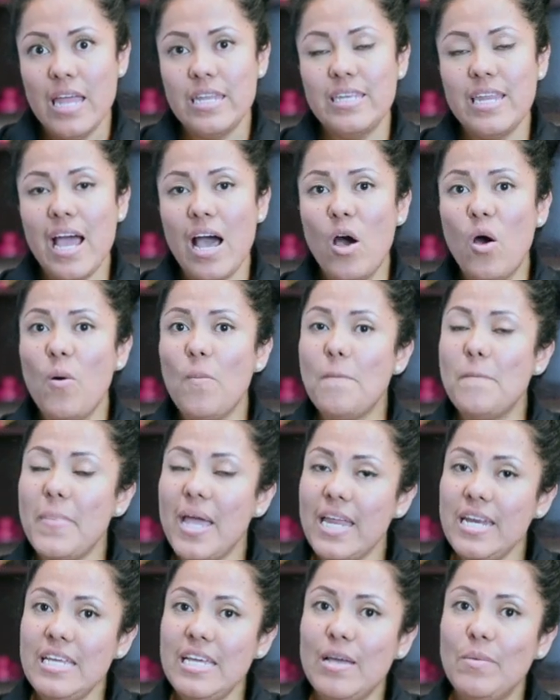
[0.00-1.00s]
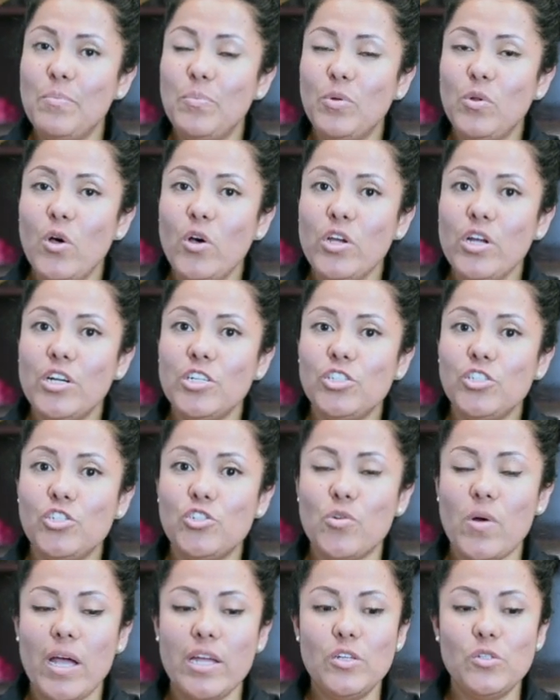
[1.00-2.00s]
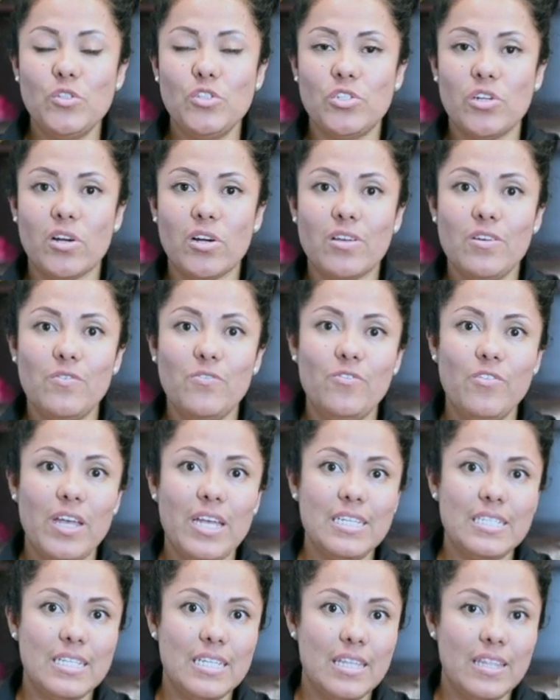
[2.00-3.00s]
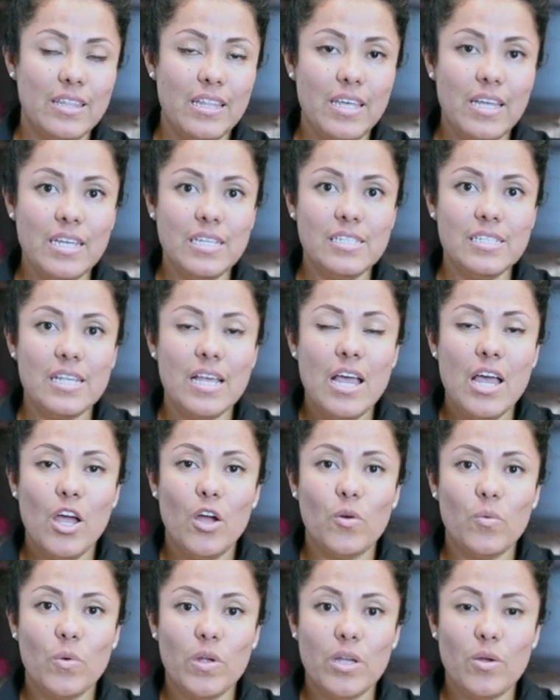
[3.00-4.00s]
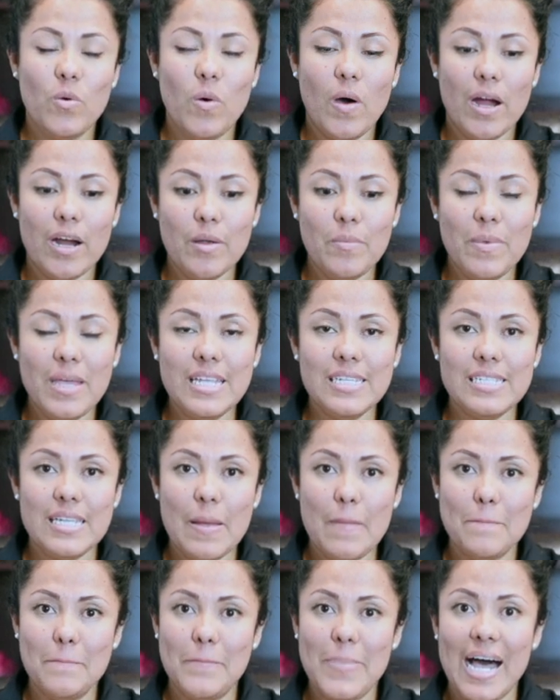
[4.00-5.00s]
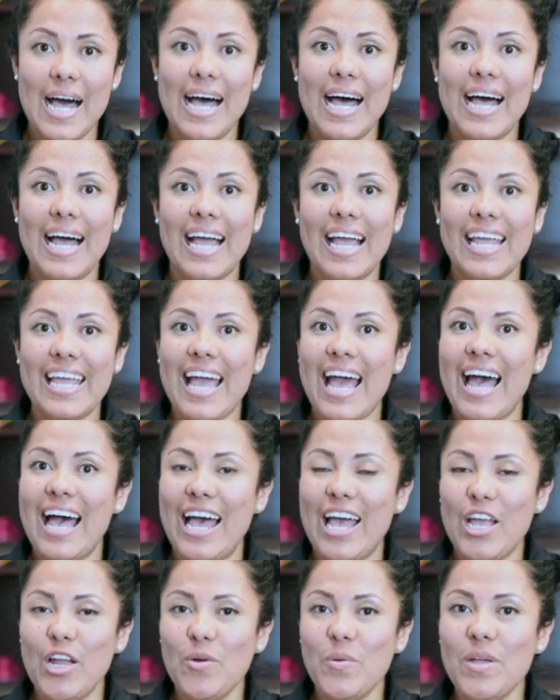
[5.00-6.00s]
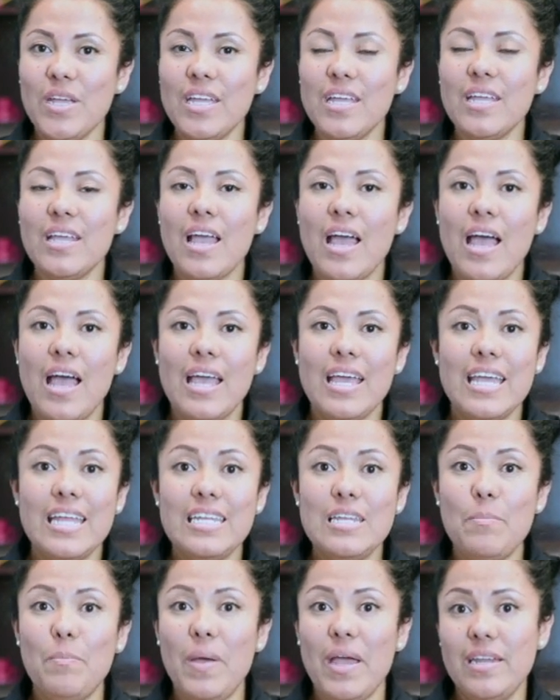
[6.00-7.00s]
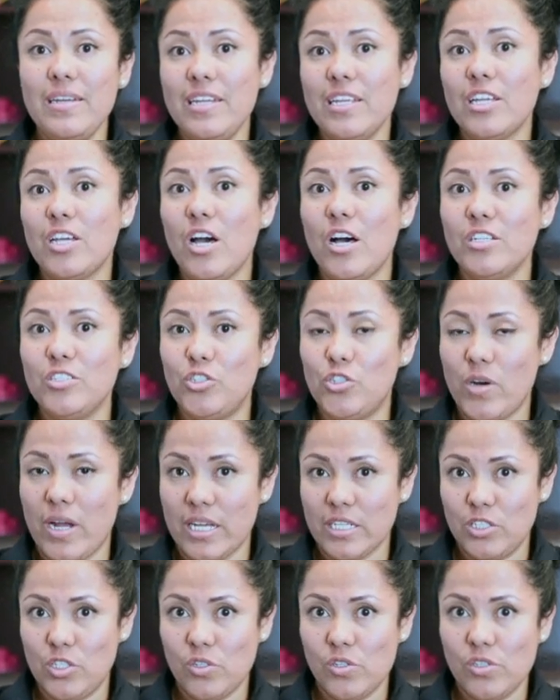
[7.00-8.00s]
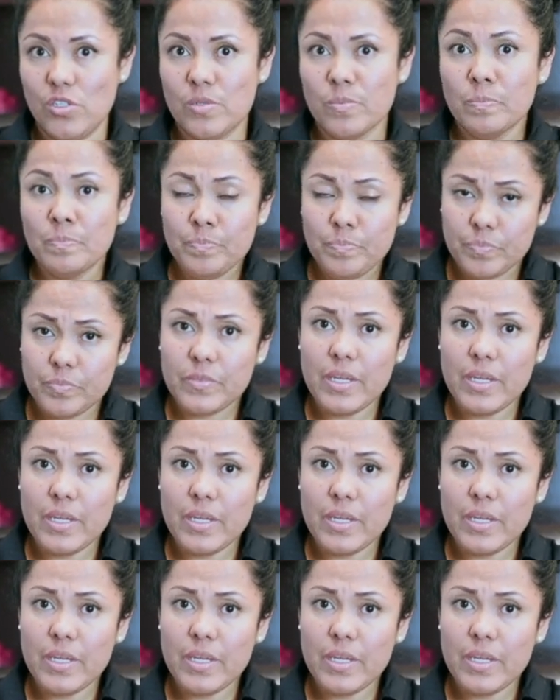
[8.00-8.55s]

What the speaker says: Now, many employers try to circumvent this requirement by hiring independent contractors.